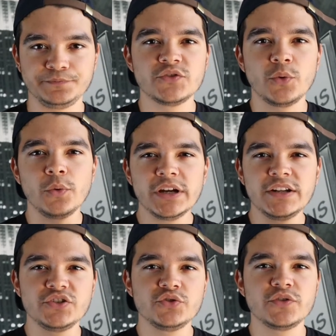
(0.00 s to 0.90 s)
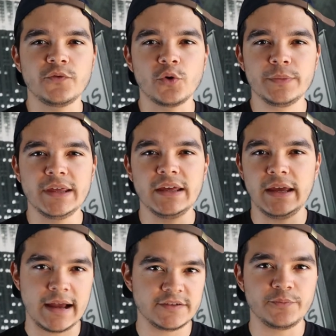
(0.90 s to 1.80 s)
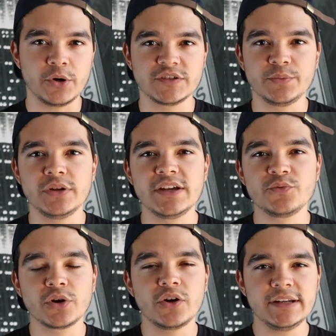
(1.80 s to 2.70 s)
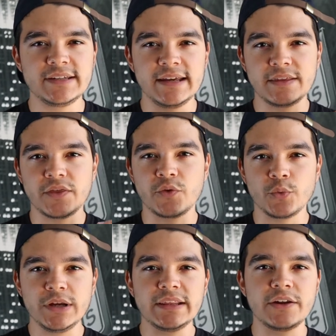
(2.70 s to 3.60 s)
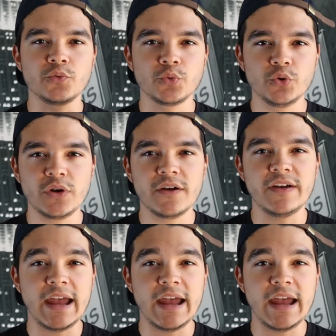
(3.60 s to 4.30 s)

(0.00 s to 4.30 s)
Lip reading: So what we're going to do to form the active participle is we're going to take the three-letter root of